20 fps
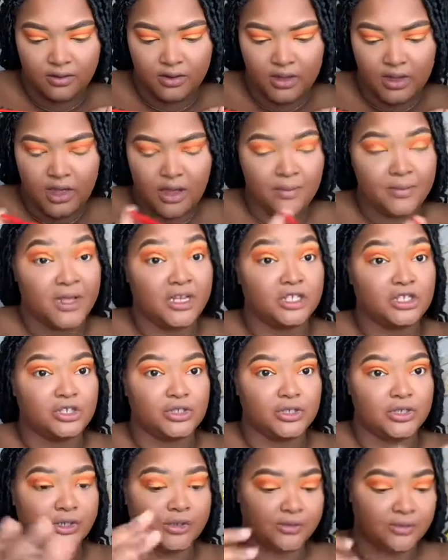I'm not
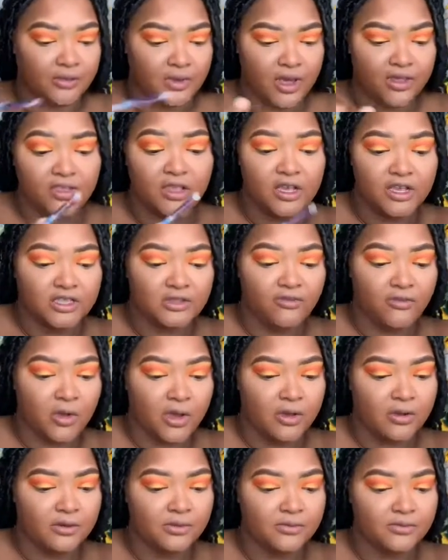sure. I think it's
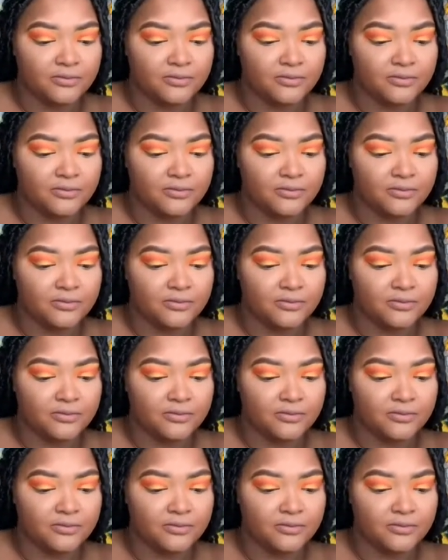Fuego.